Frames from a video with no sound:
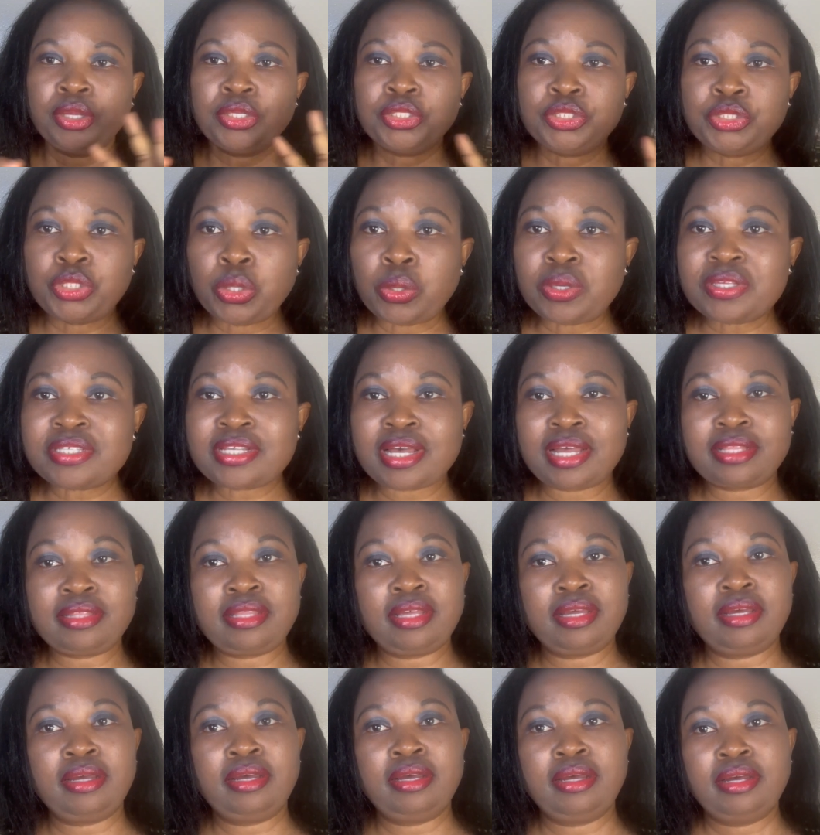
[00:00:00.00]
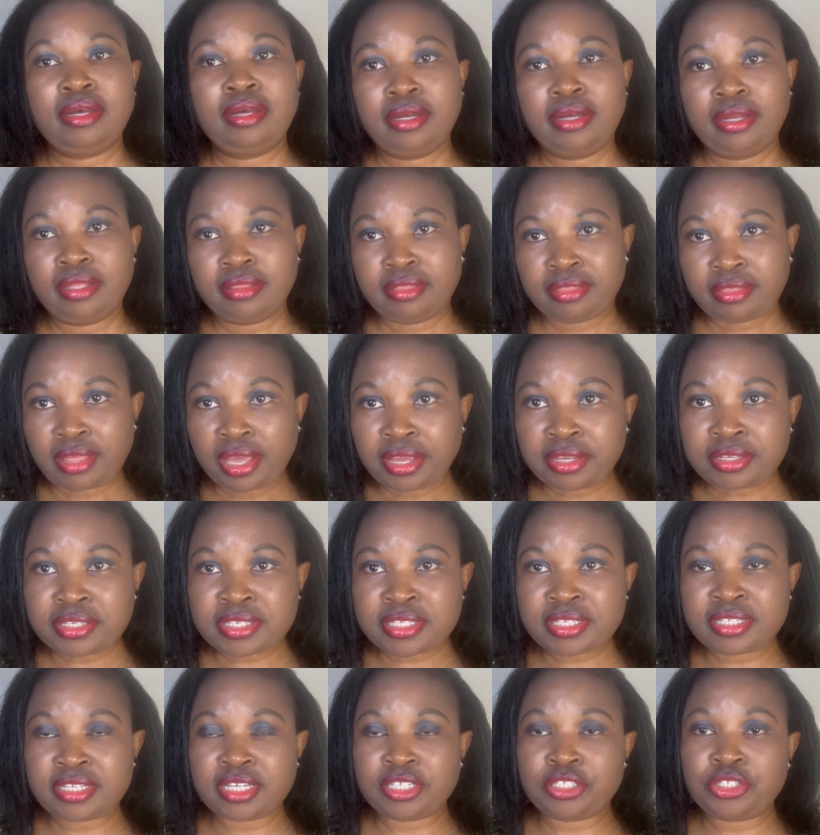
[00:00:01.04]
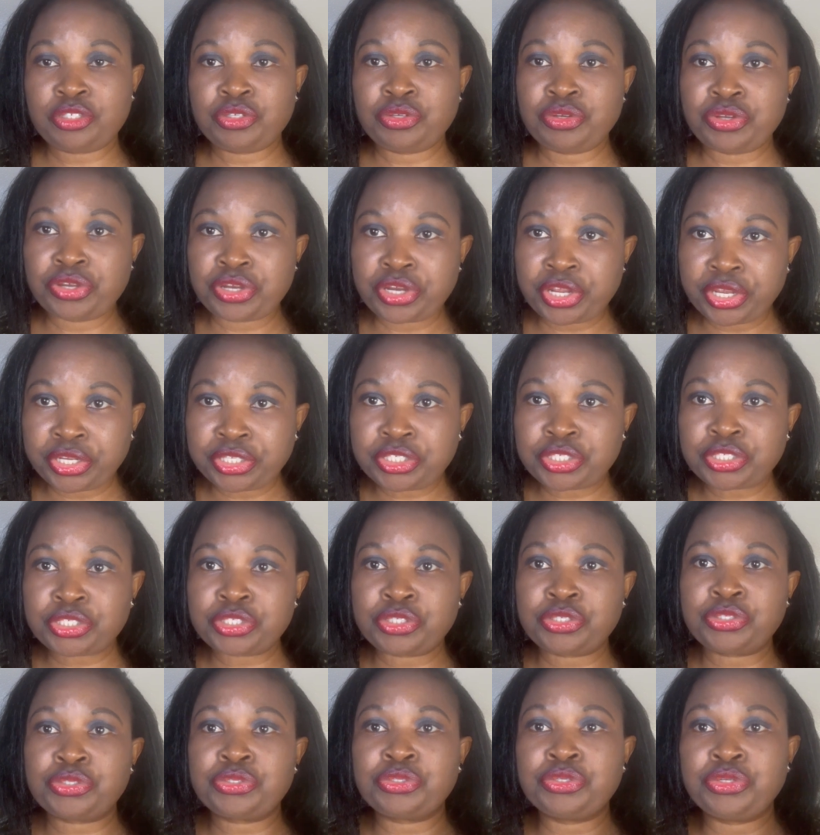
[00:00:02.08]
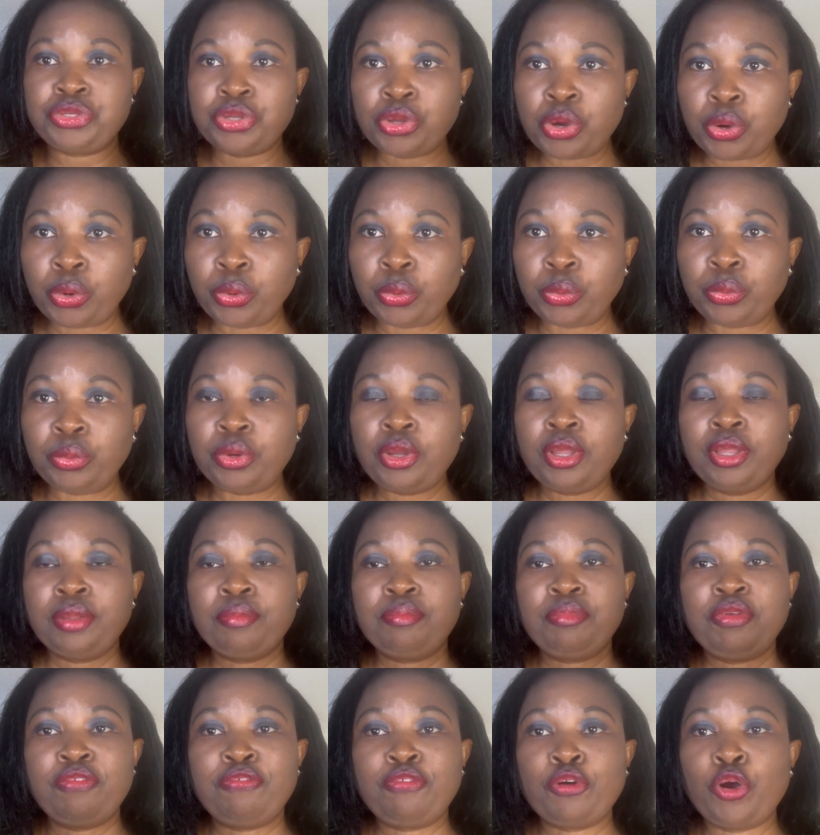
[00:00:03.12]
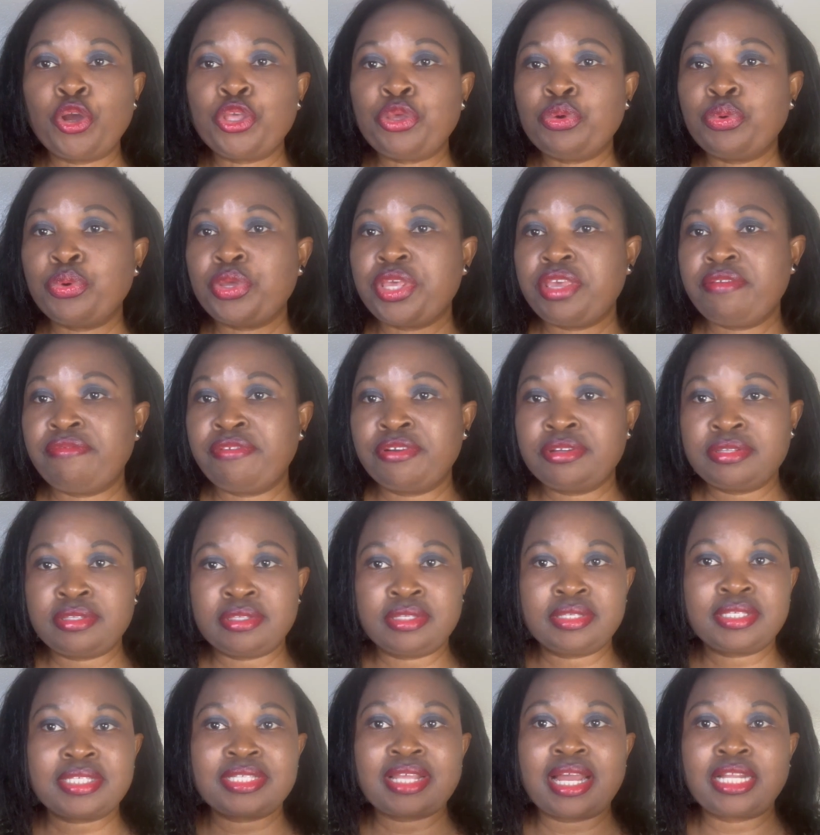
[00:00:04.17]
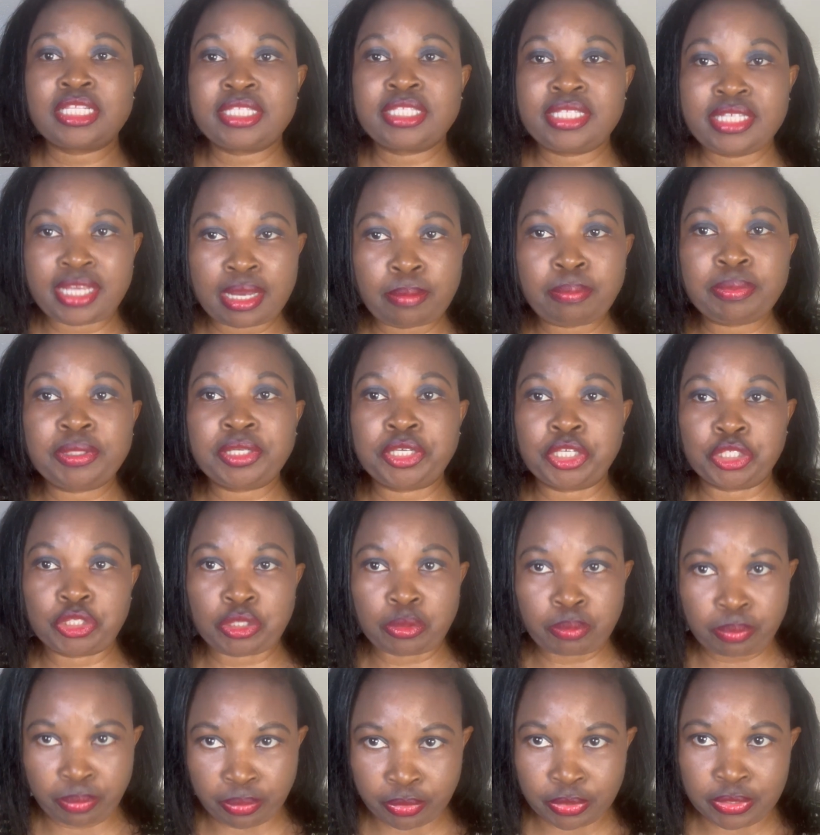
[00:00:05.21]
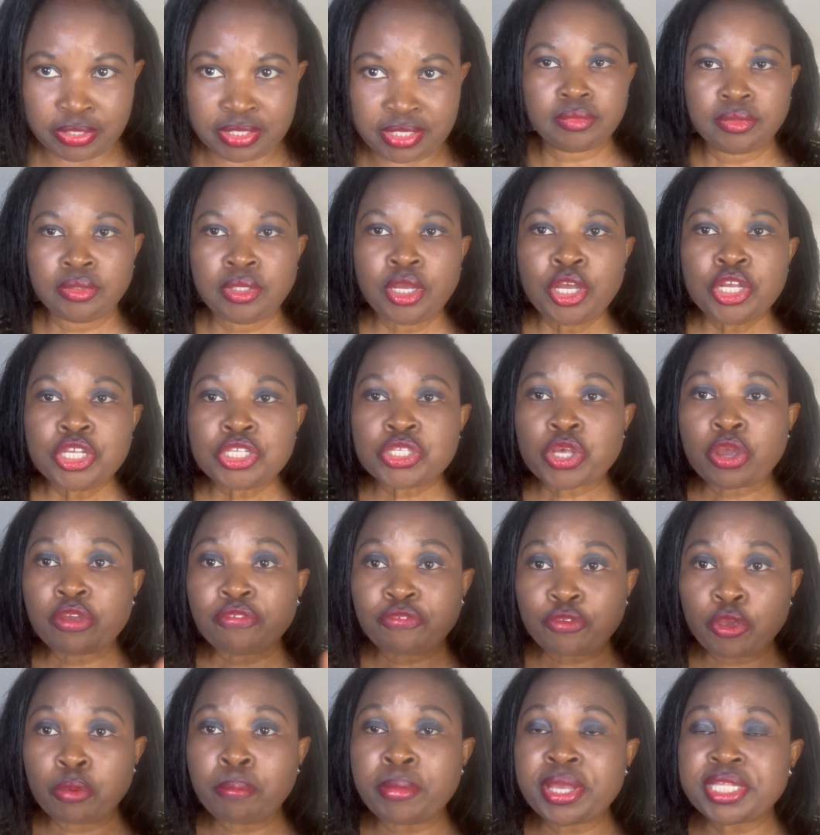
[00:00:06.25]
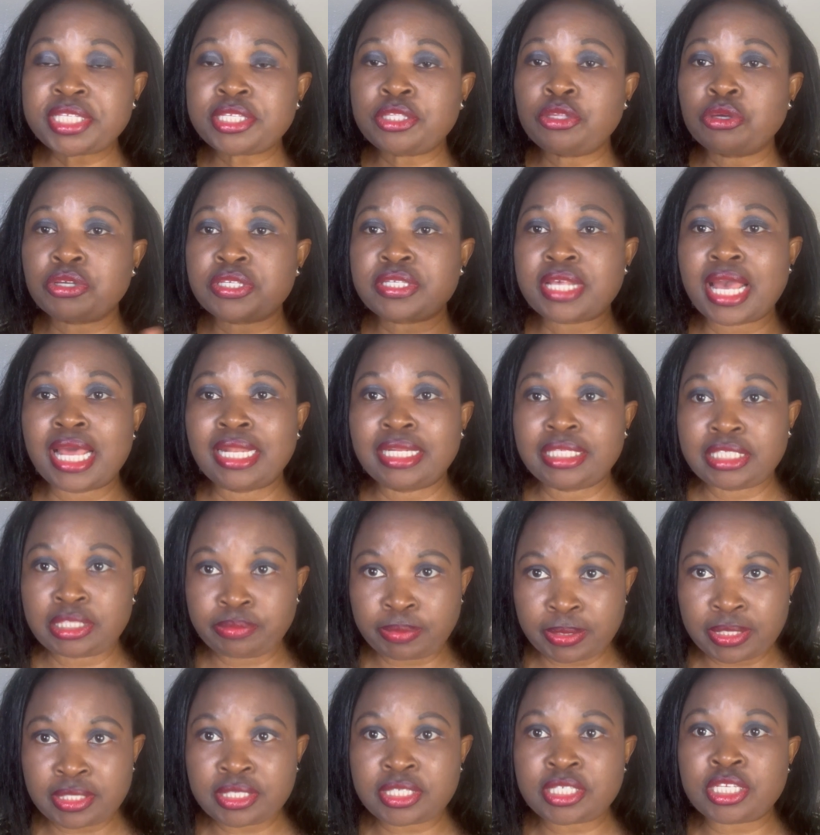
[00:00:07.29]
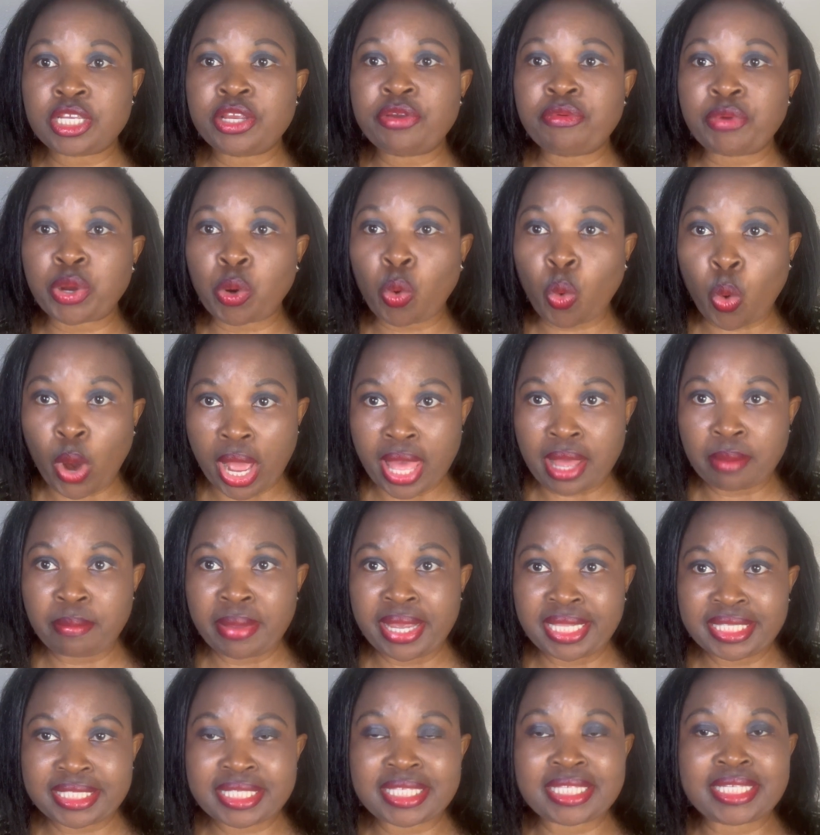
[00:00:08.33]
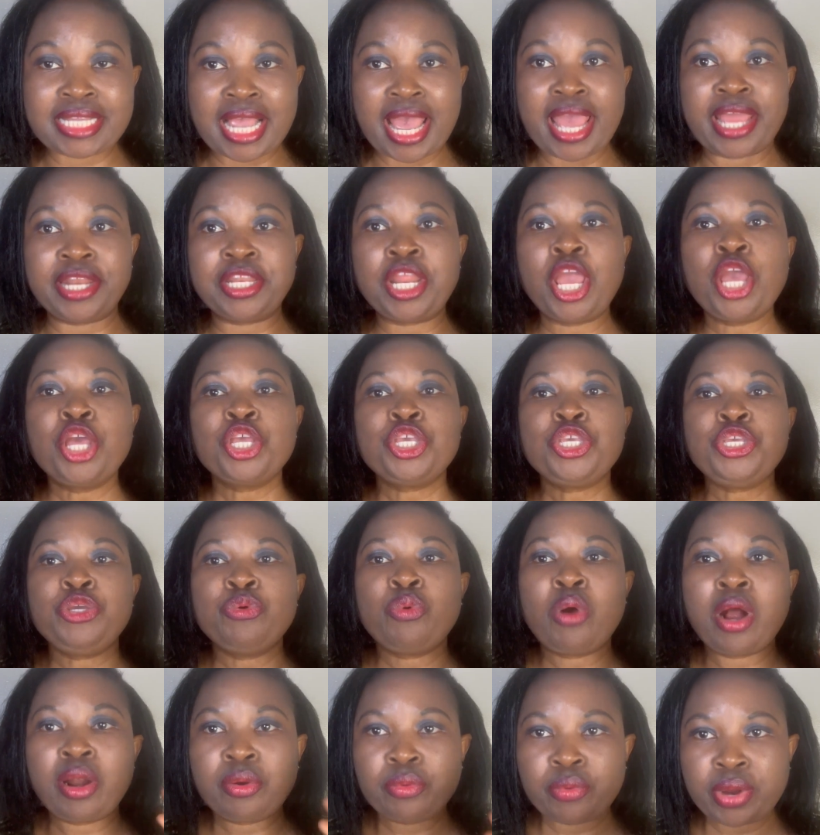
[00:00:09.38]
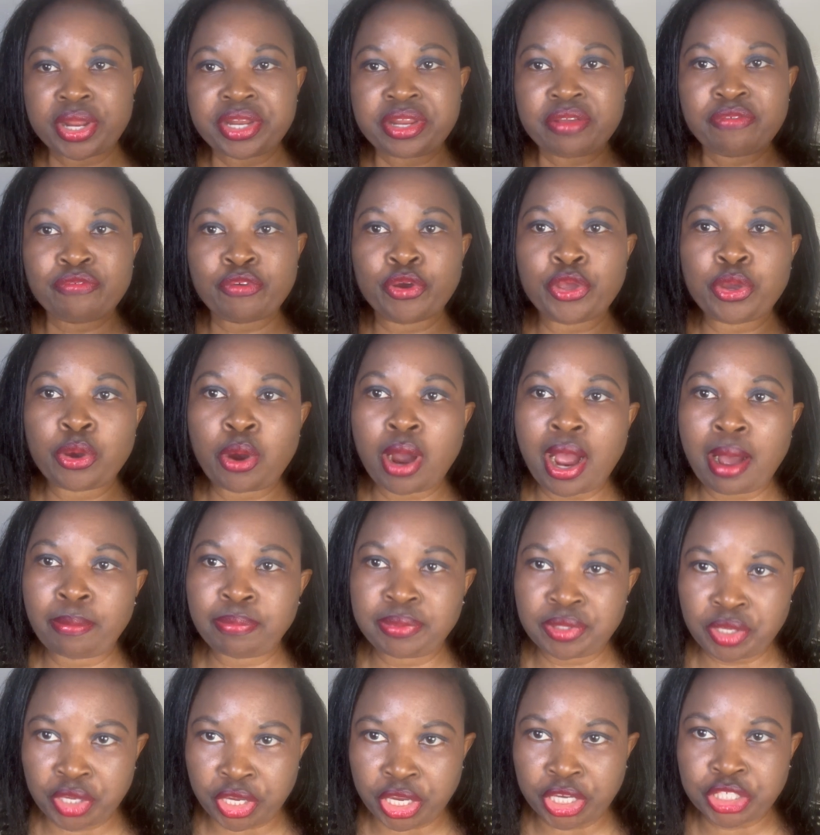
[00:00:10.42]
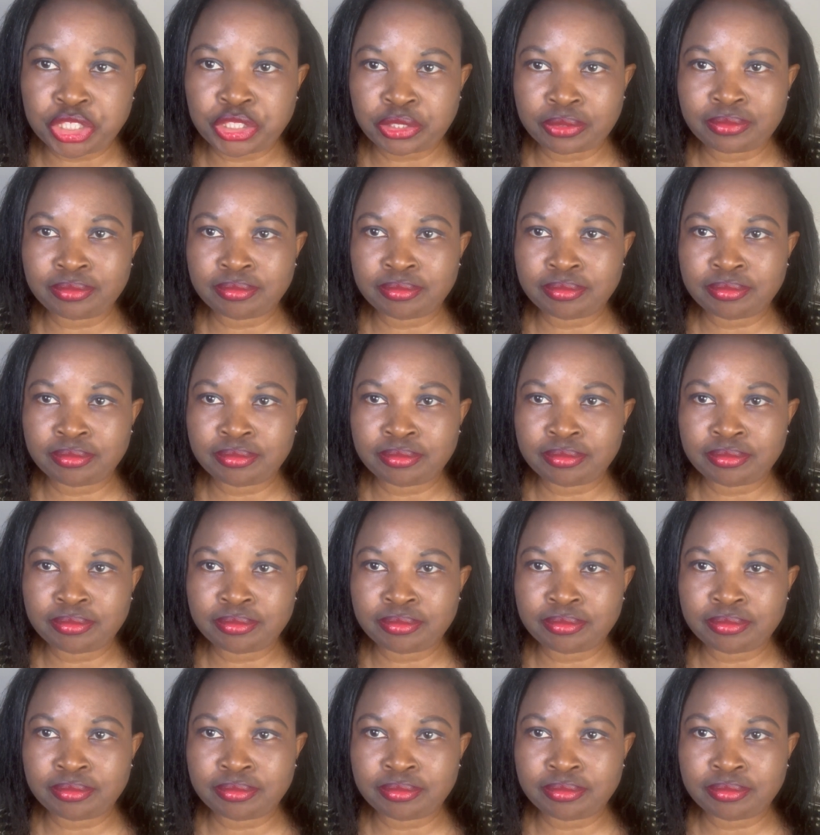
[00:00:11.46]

Those are the things that you need to know before you even start the application process. So if you meet those eligibility requirements, then you are ready for your application.